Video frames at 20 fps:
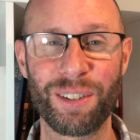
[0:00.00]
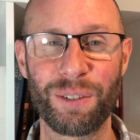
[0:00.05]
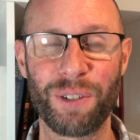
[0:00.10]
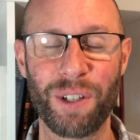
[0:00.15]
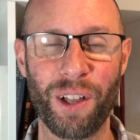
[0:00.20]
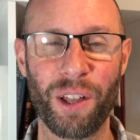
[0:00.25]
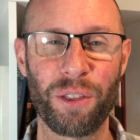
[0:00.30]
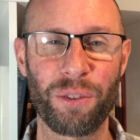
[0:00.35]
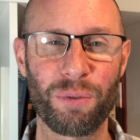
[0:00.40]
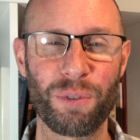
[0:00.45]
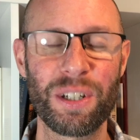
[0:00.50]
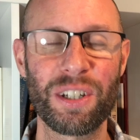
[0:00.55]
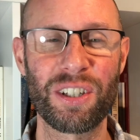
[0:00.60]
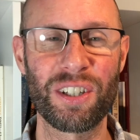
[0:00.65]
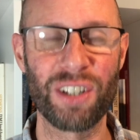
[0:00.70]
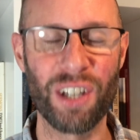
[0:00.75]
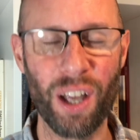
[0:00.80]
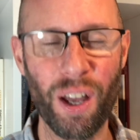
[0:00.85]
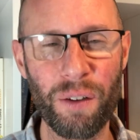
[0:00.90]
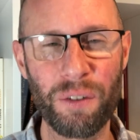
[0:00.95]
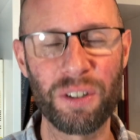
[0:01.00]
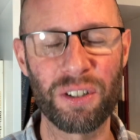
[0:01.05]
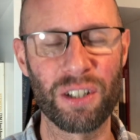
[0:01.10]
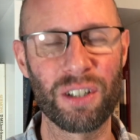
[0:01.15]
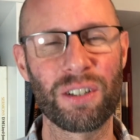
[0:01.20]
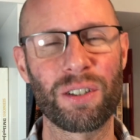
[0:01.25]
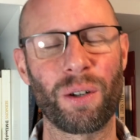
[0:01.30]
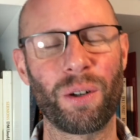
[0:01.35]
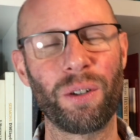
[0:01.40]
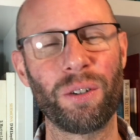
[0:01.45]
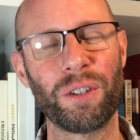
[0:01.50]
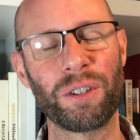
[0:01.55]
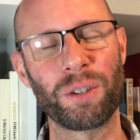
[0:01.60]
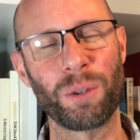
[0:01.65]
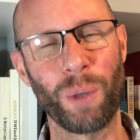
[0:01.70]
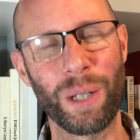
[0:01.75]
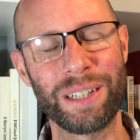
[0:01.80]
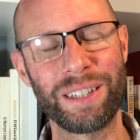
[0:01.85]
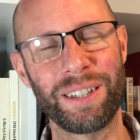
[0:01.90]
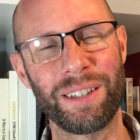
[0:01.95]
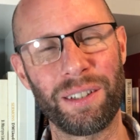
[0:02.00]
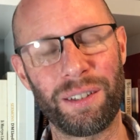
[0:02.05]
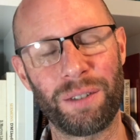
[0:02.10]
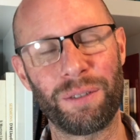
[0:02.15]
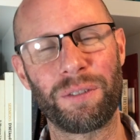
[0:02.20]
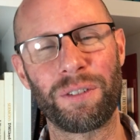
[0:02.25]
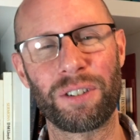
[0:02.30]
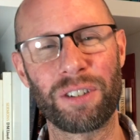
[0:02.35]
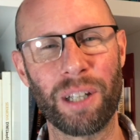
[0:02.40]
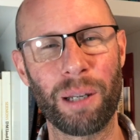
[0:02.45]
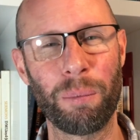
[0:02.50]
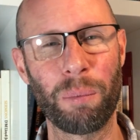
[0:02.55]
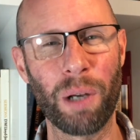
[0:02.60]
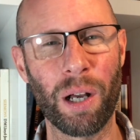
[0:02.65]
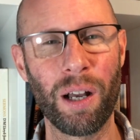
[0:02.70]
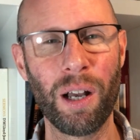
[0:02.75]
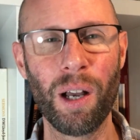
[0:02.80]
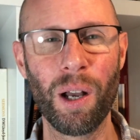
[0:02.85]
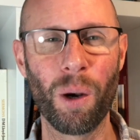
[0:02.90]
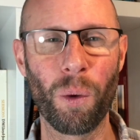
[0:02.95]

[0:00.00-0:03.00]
if you like, 3 services on the 20th of December,